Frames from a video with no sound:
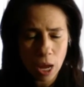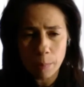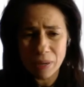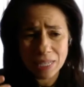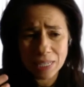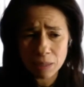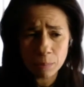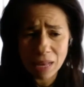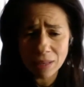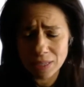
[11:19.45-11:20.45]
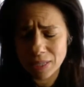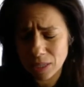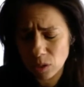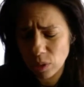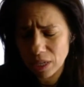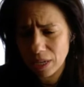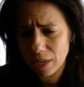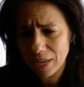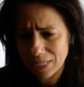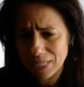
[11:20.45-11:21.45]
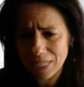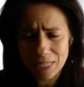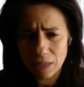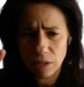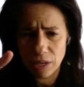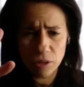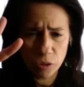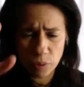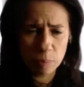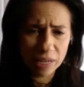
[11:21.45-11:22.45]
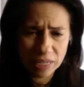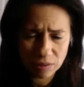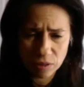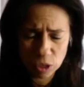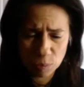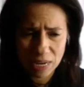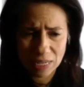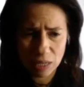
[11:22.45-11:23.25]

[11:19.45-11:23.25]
But these imbalances really exist in the three planes of space,